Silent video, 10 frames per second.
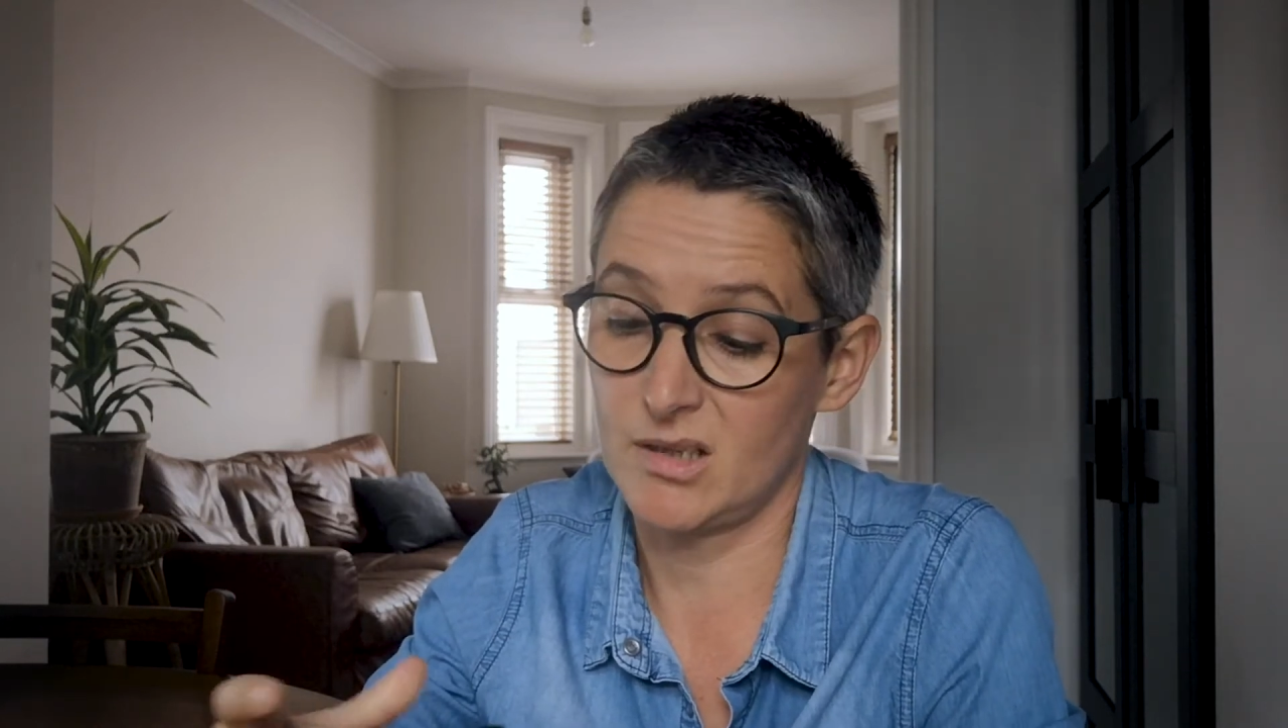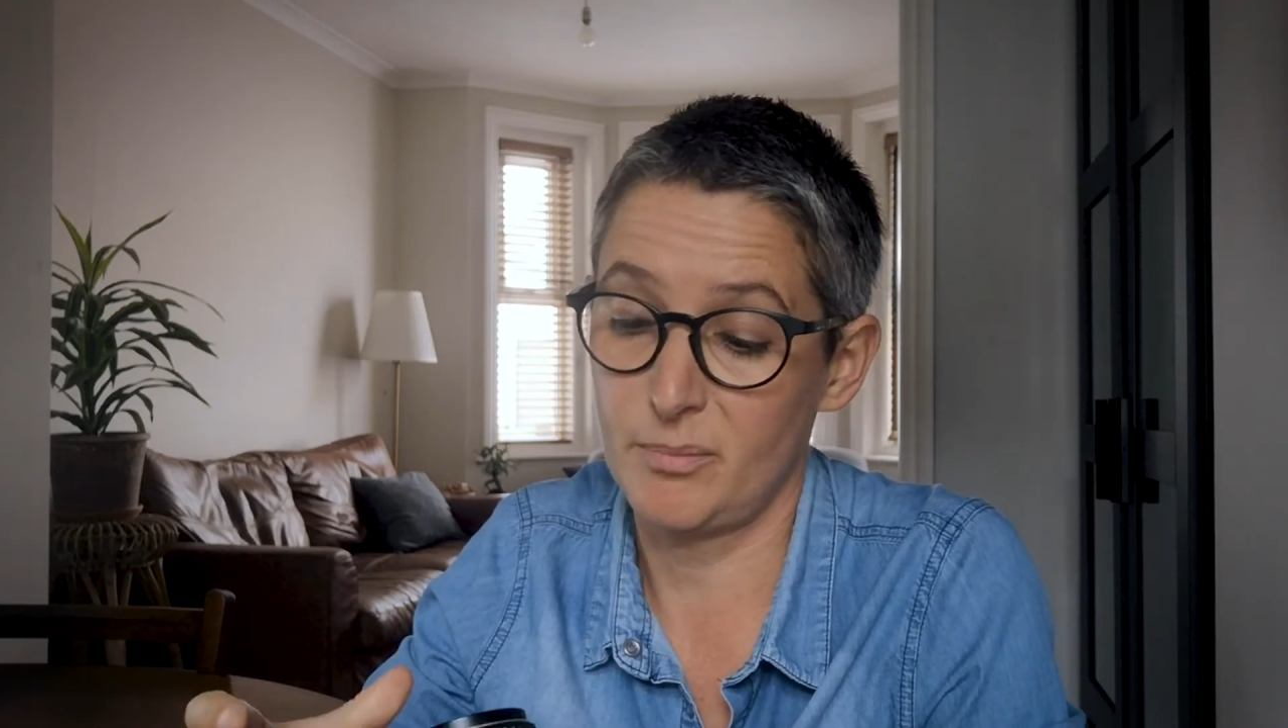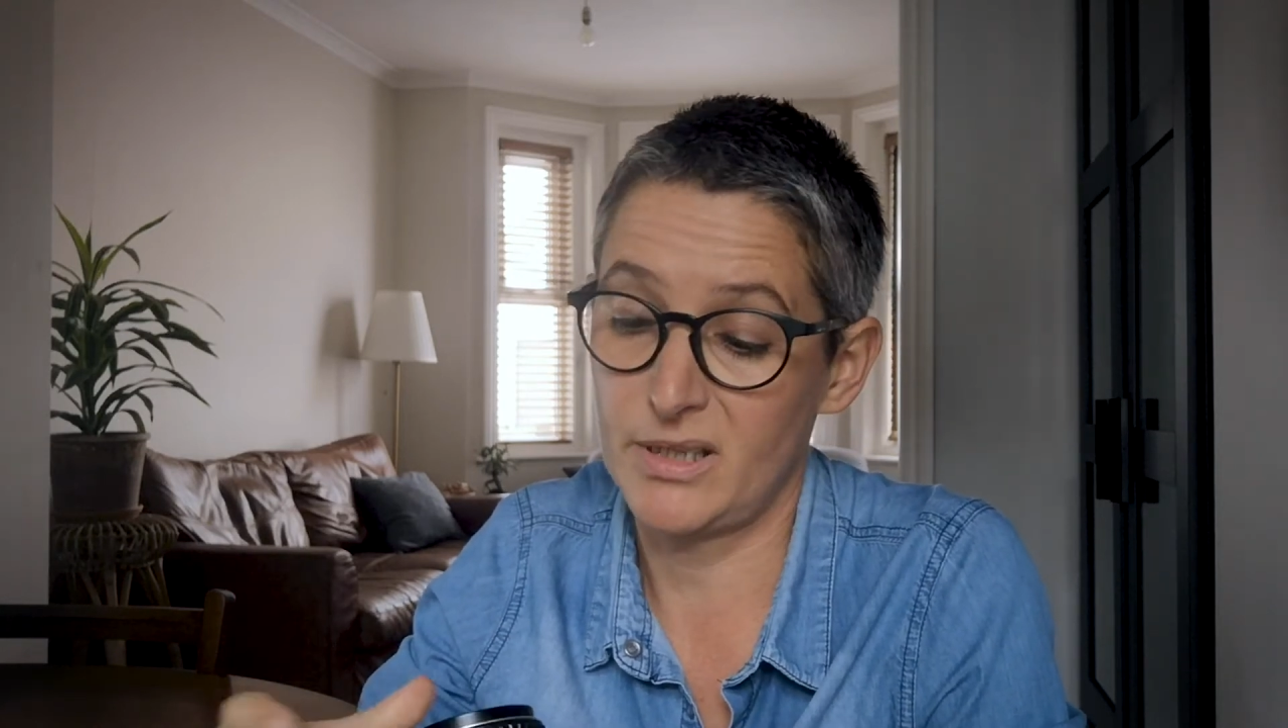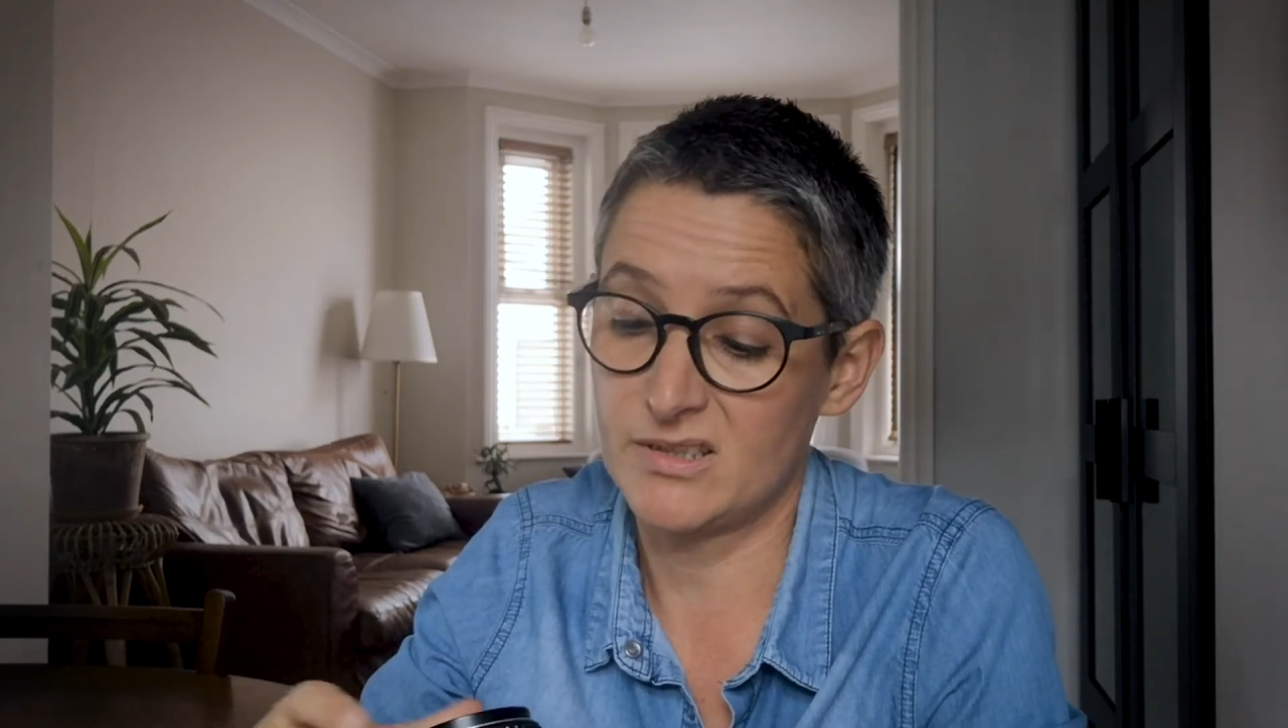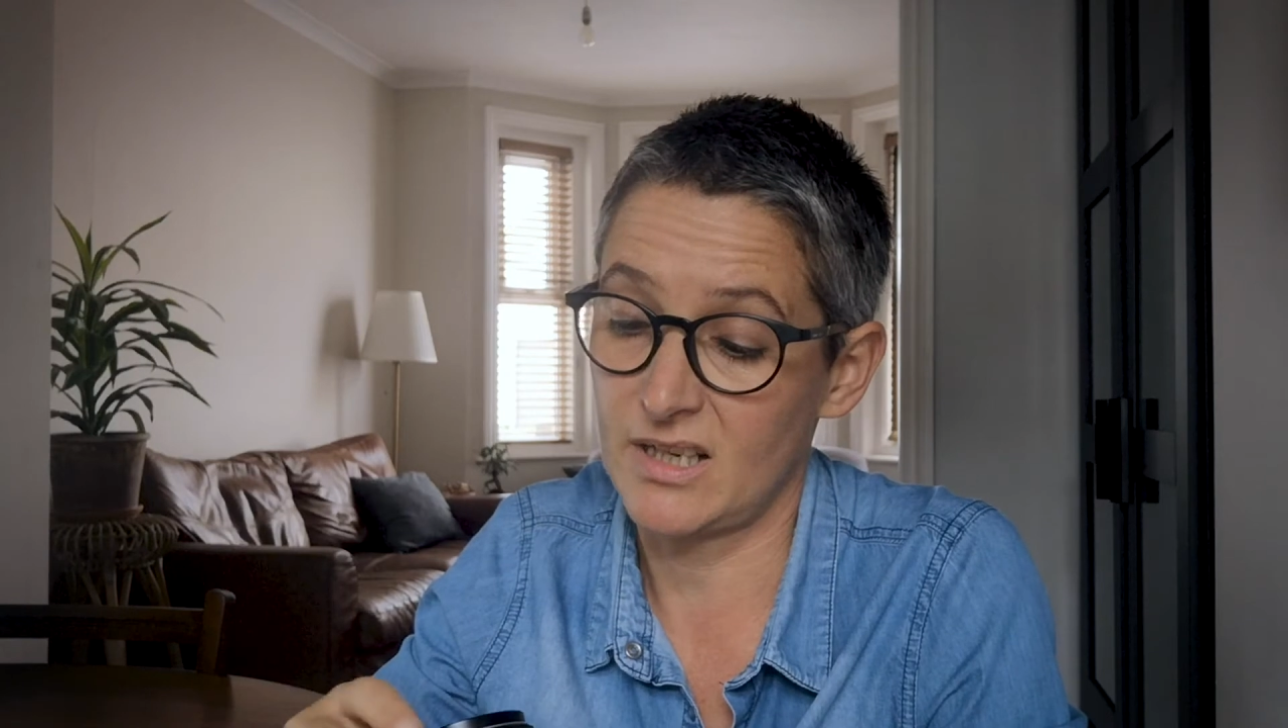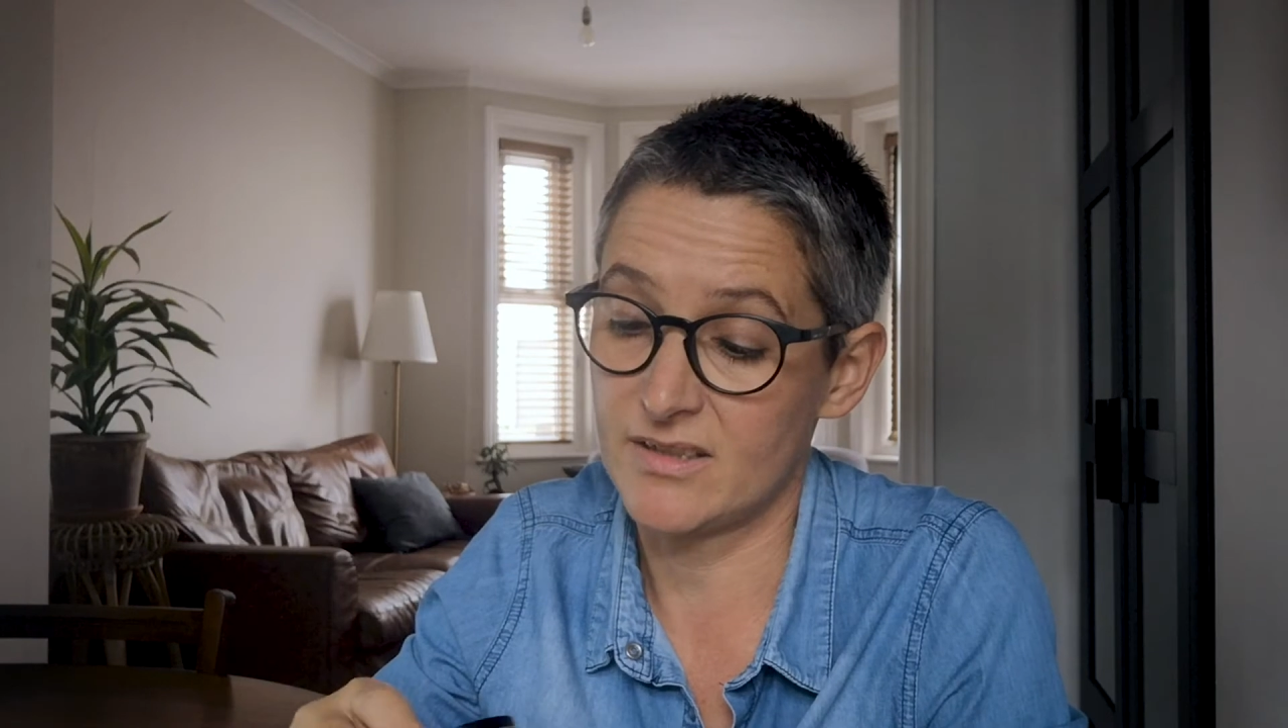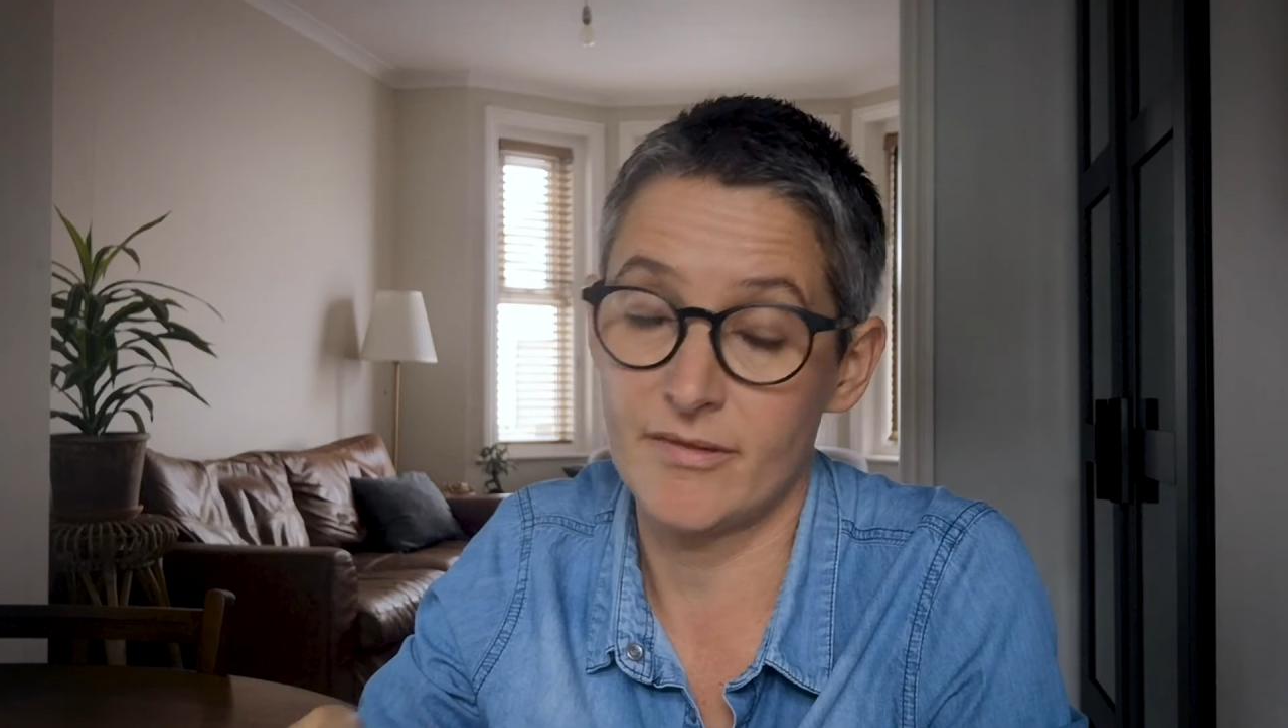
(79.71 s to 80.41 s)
a Pentax